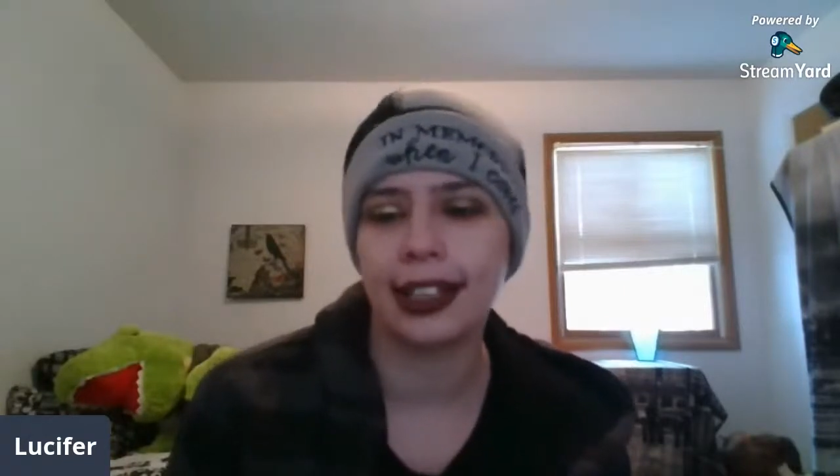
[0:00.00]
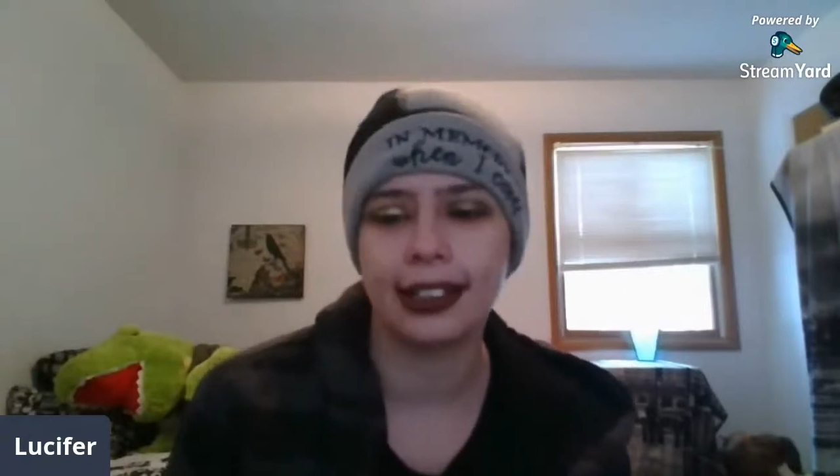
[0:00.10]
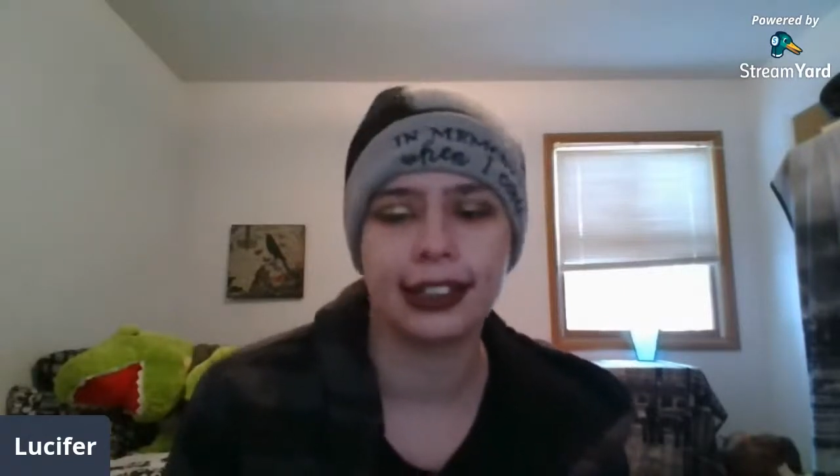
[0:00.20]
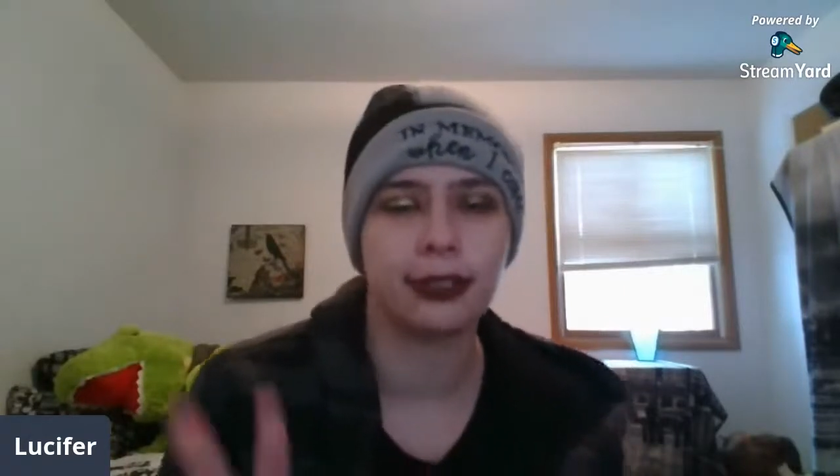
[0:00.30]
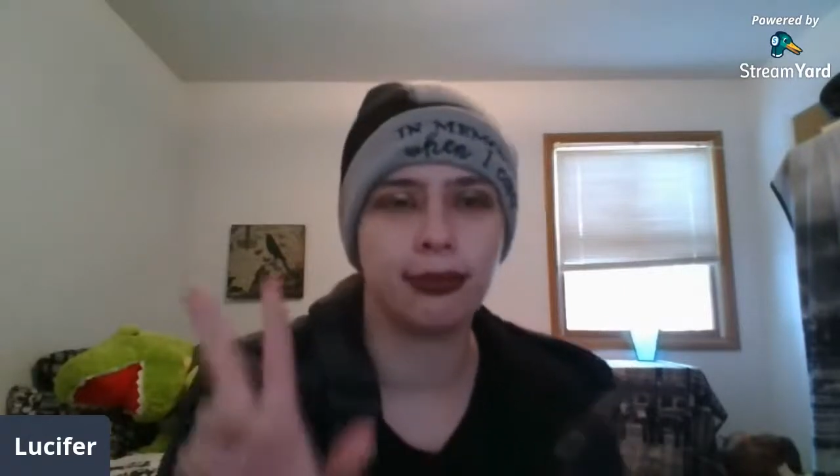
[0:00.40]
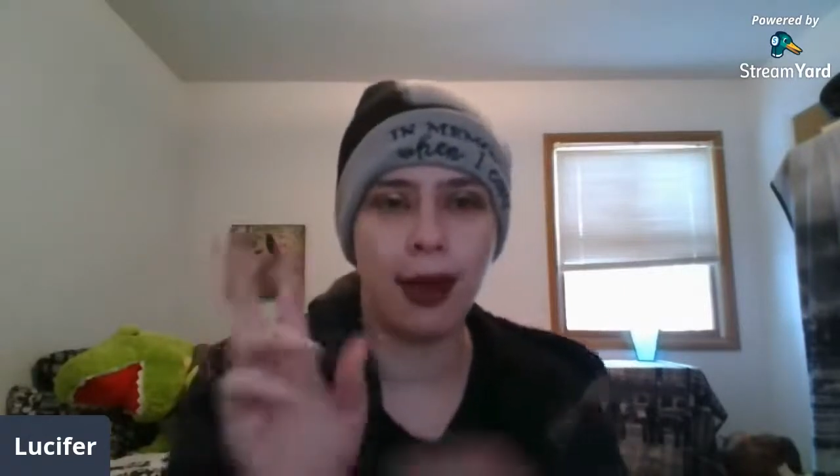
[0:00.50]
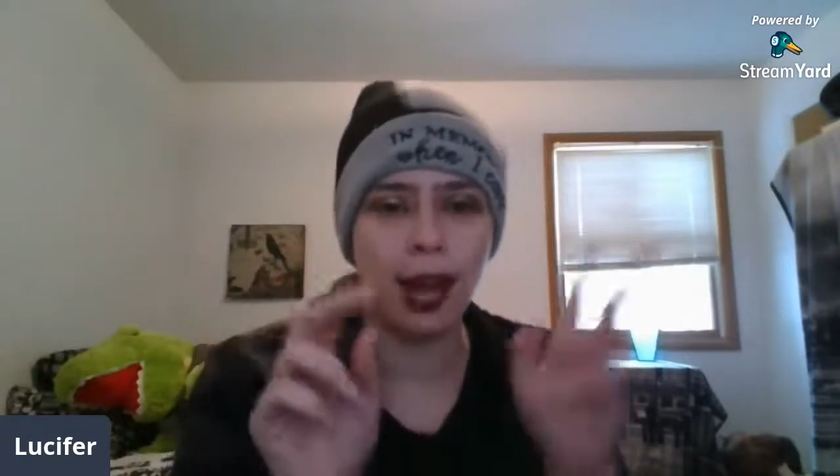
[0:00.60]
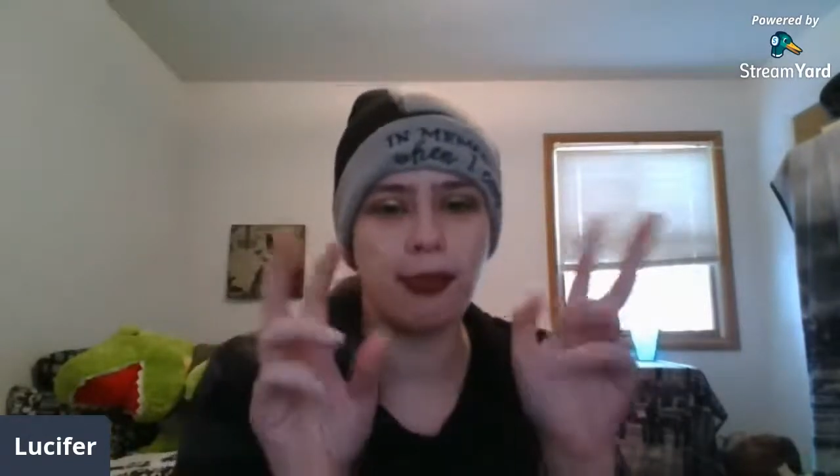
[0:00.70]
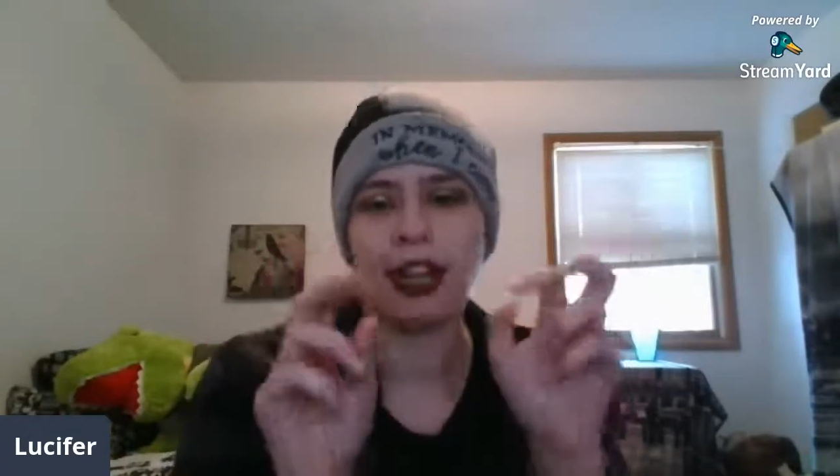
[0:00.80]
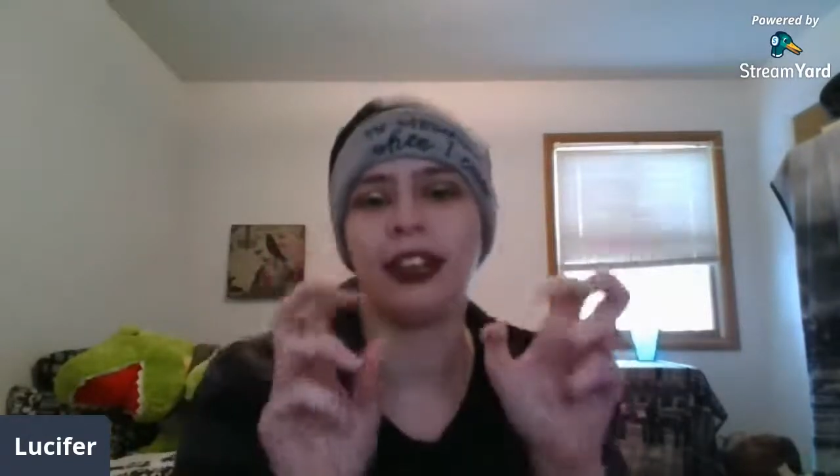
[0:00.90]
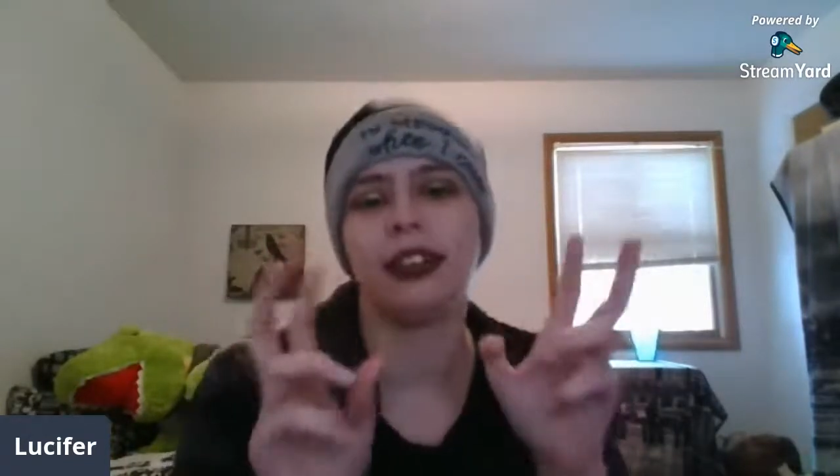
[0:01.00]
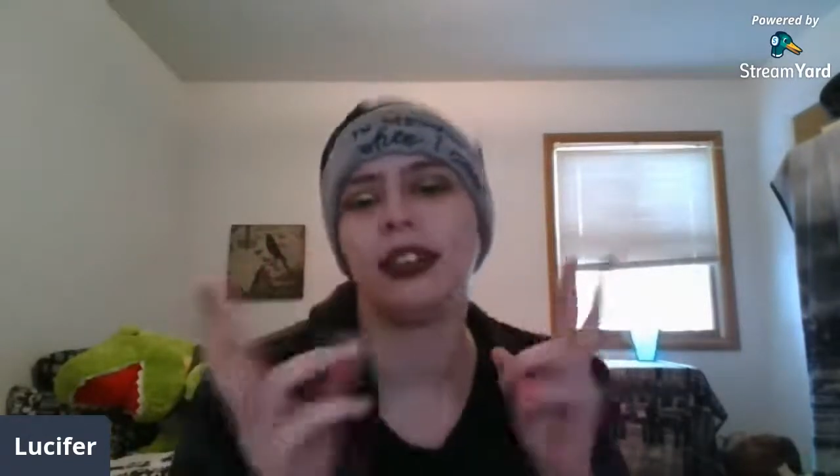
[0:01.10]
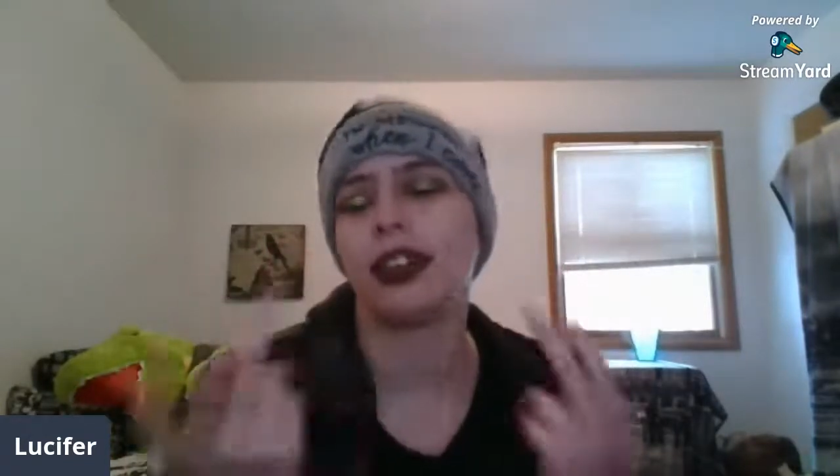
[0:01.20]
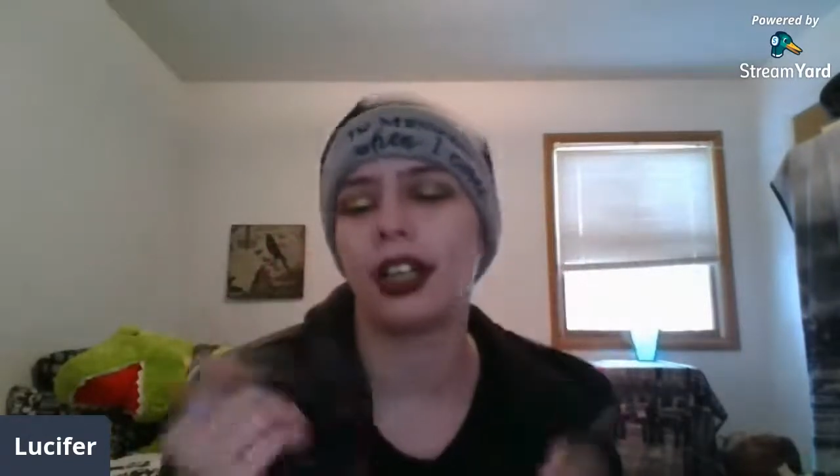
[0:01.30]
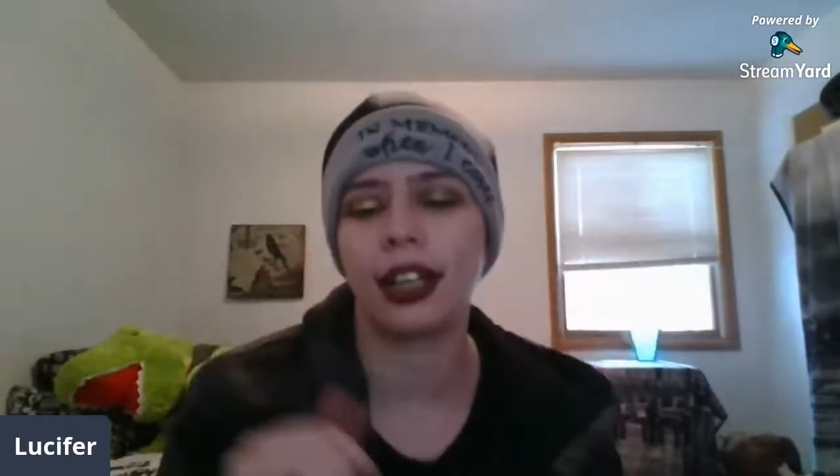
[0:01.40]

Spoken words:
as my men,